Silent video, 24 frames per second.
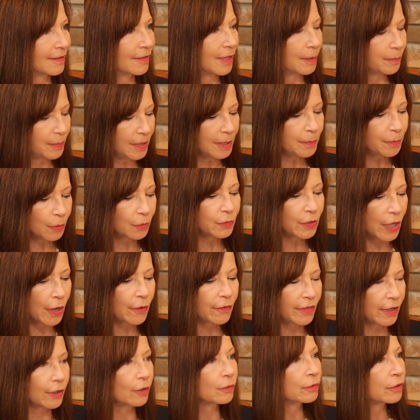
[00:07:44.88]
that people
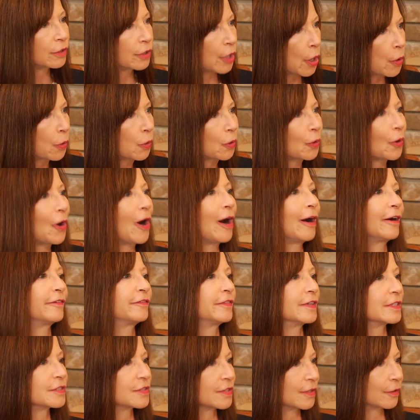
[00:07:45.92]
know their local
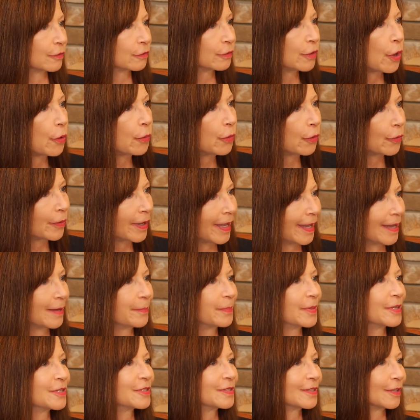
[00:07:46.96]
office, their local
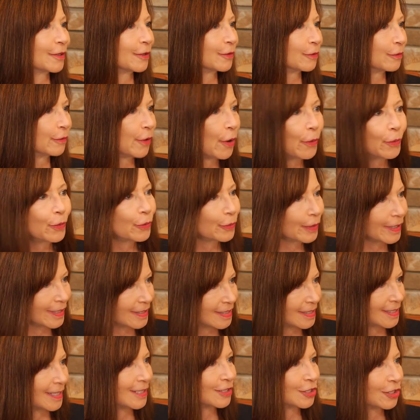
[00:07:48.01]
campus, their local
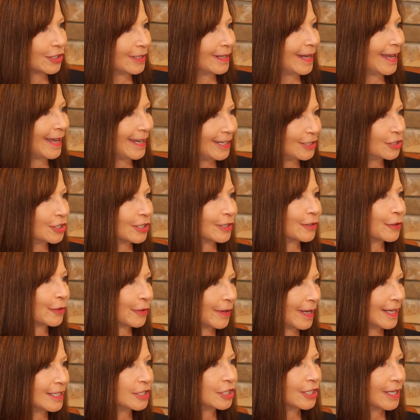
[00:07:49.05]
extension agent
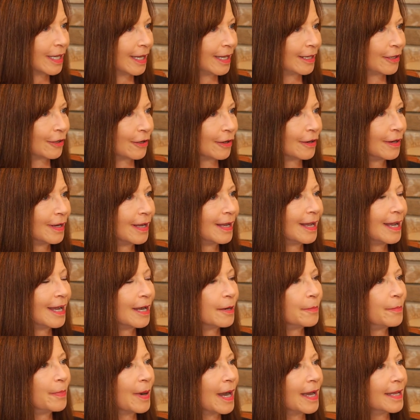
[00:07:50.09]
or educator,
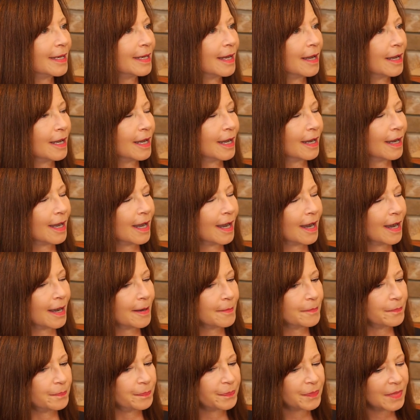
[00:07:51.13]
but
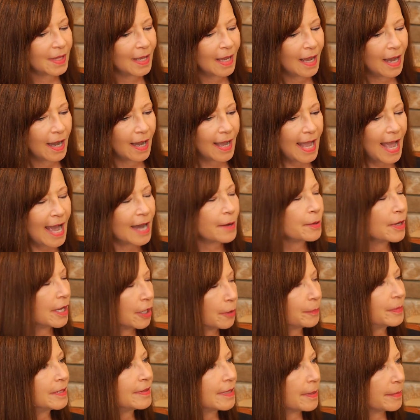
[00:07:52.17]

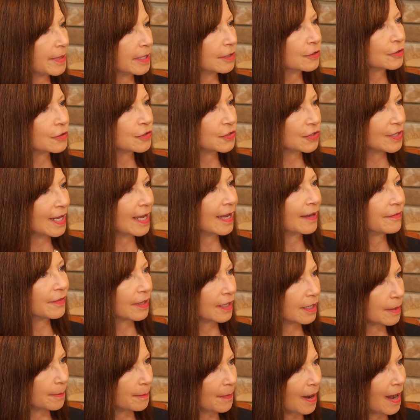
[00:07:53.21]
helping them understand
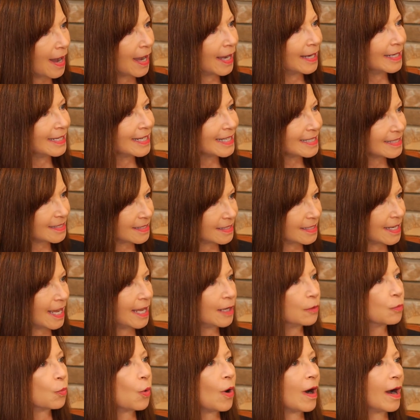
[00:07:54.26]
the combined
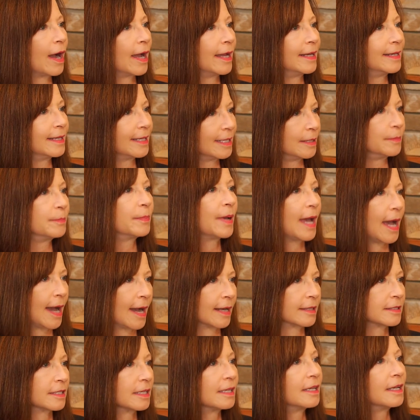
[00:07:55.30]
statewide
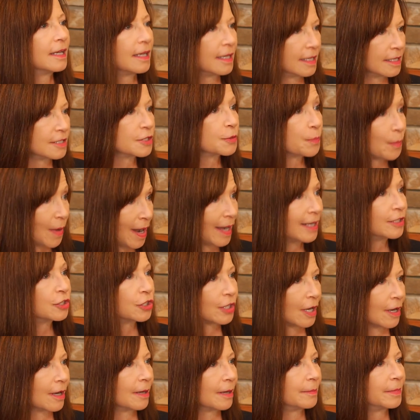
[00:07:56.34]
impact is my
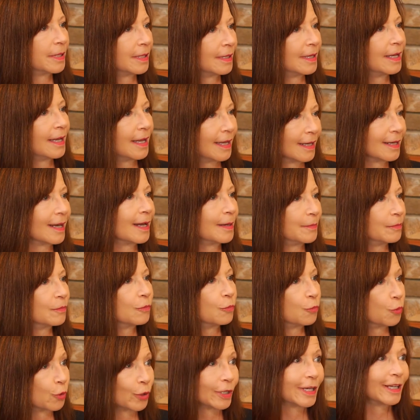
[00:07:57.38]
job, and I'm
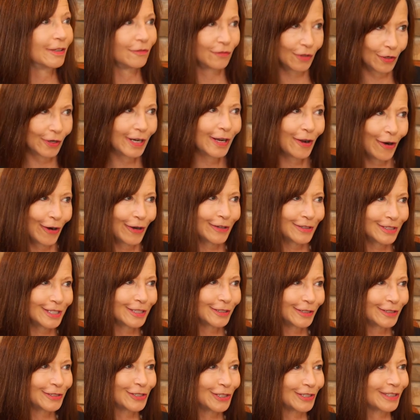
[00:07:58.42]
working very hard and
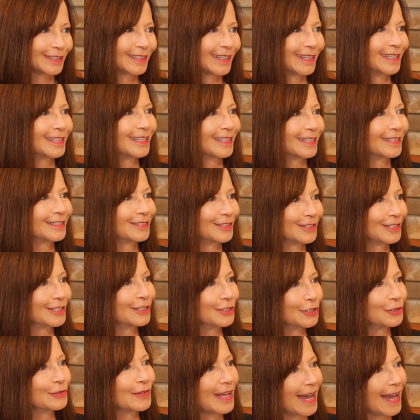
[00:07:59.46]
diligently to do